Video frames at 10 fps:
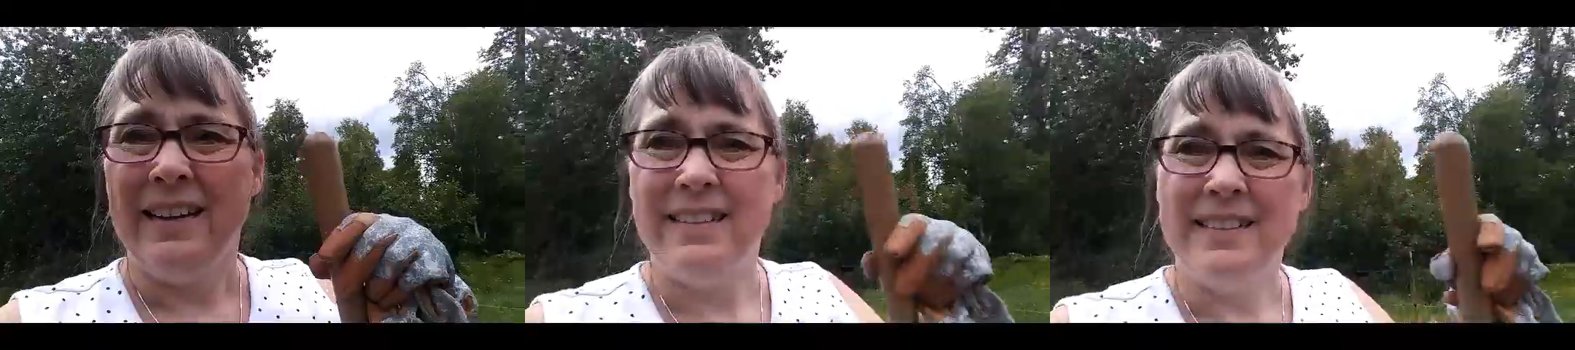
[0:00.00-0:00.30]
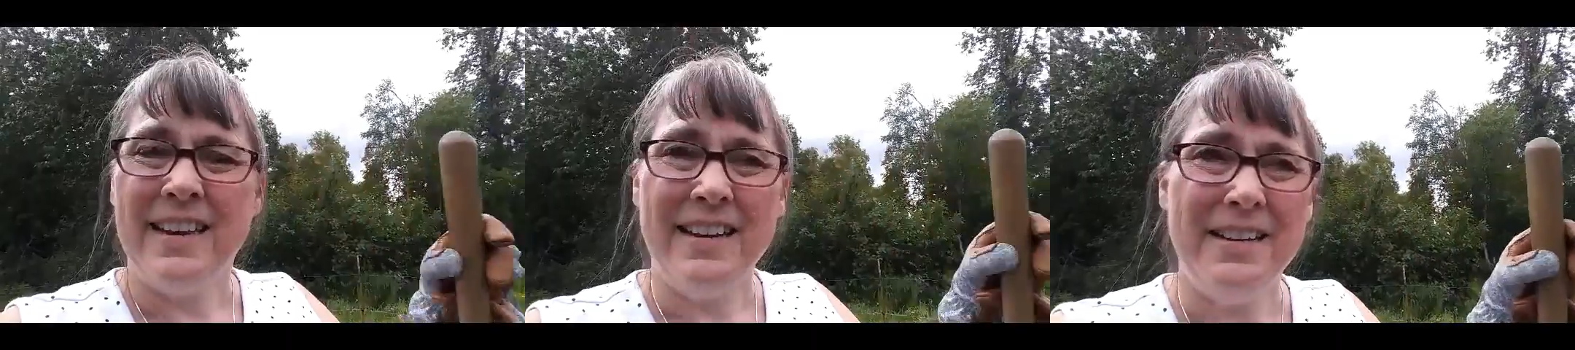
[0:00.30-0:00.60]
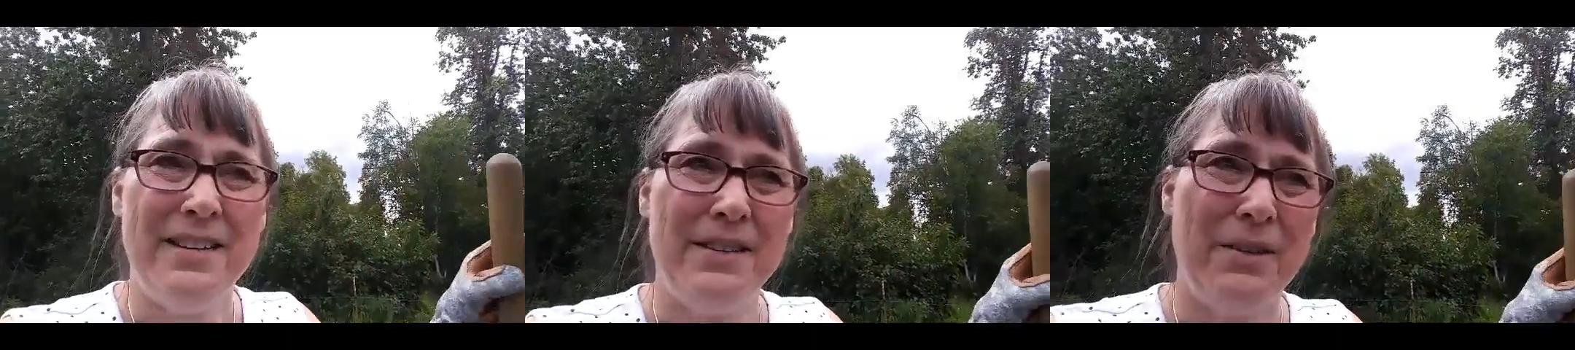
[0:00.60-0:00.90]

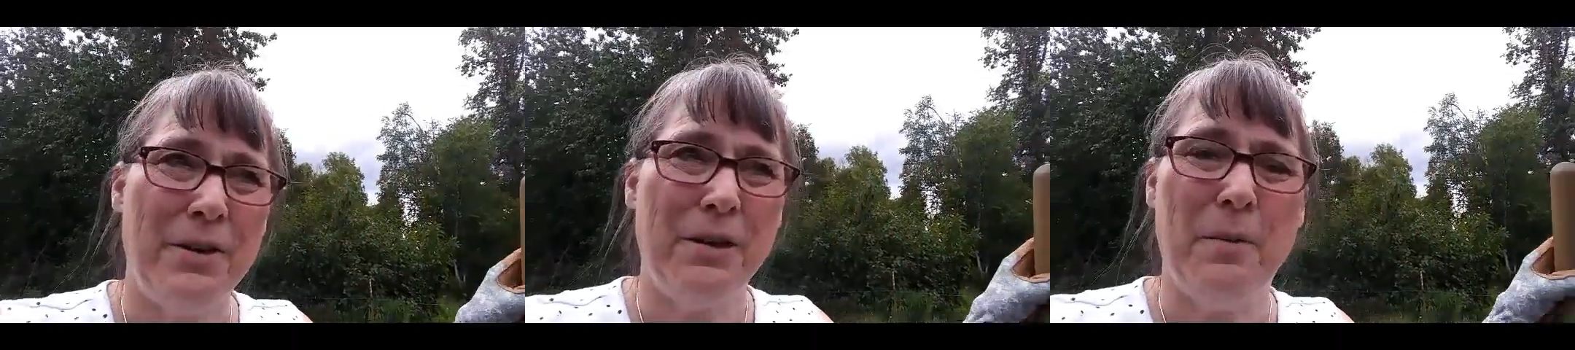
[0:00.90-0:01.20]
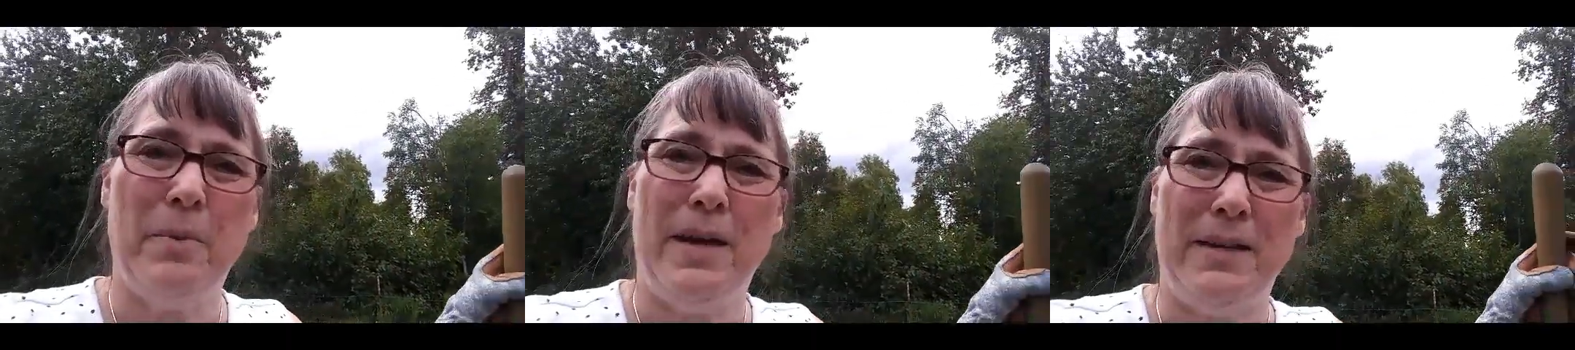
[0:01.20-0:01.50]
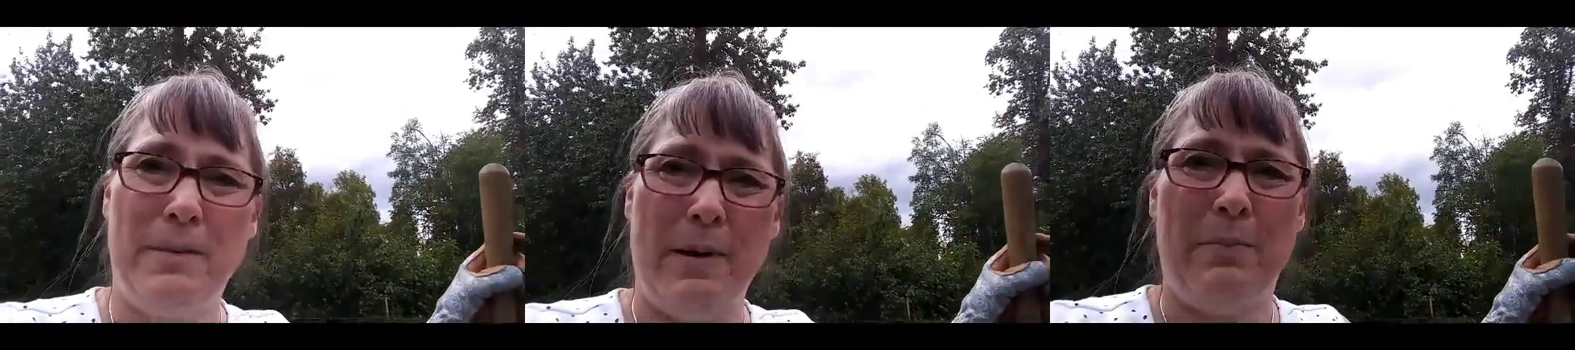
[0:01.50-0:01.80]
Decided to start the
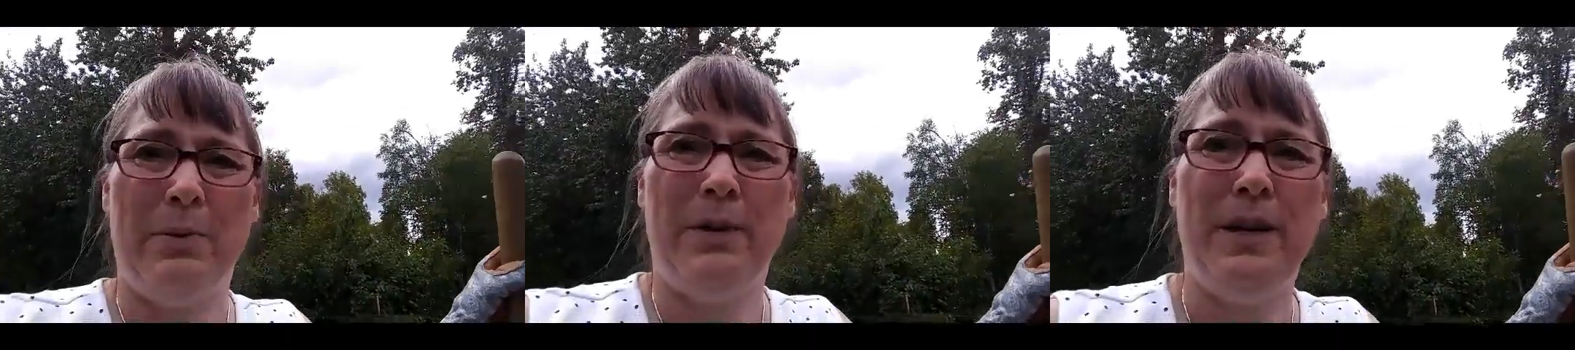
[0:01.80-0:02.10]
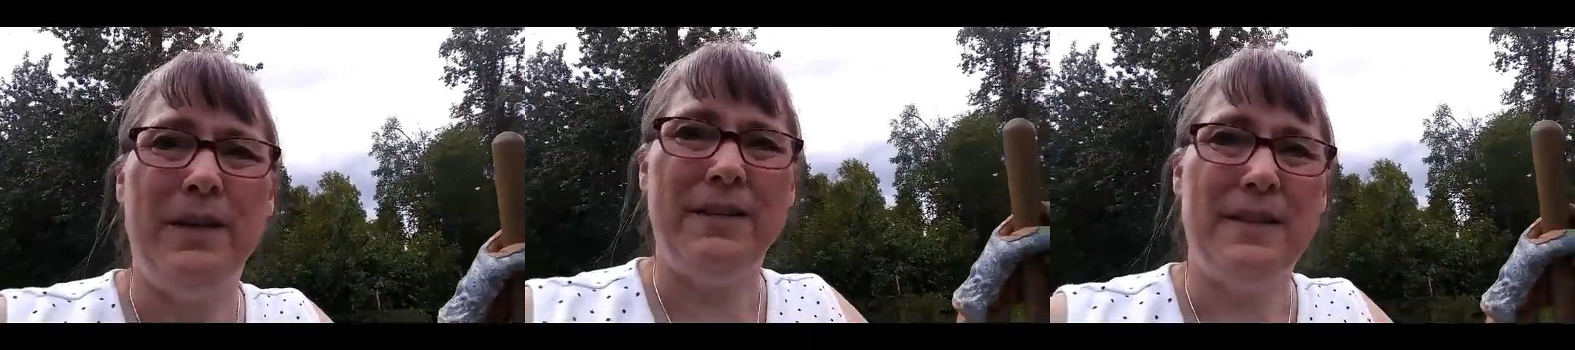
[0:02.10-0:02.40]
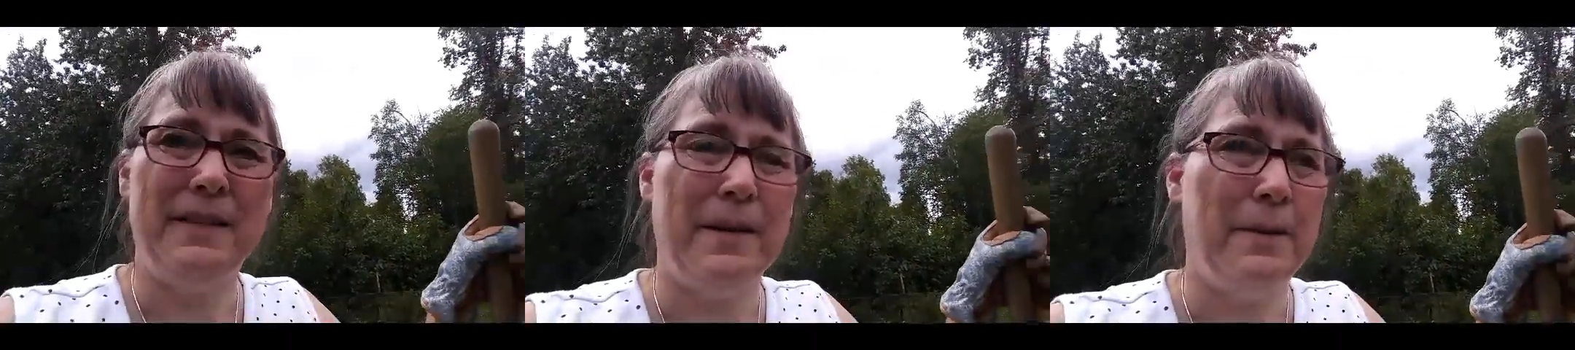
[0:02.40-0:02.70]
beds by putting
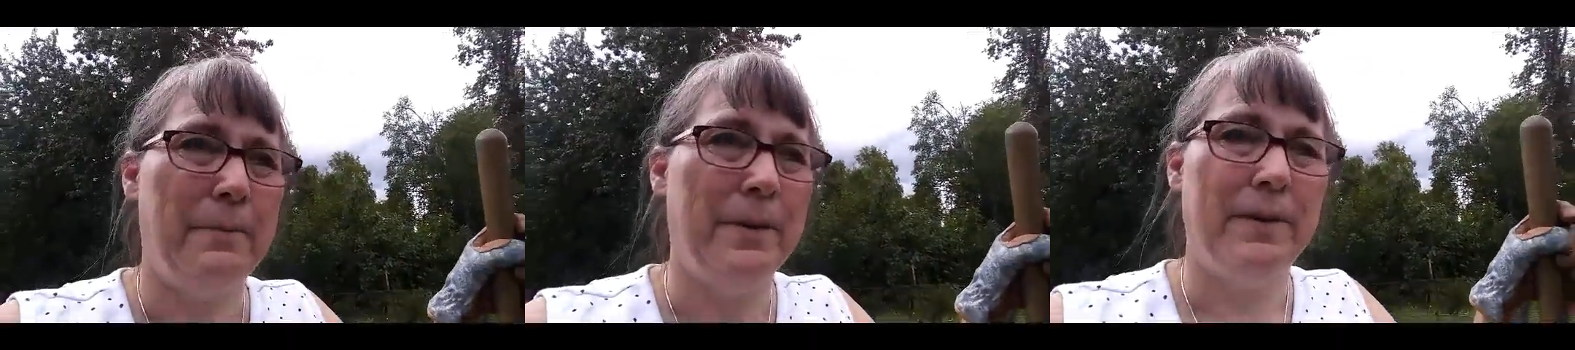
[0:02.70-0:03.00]
some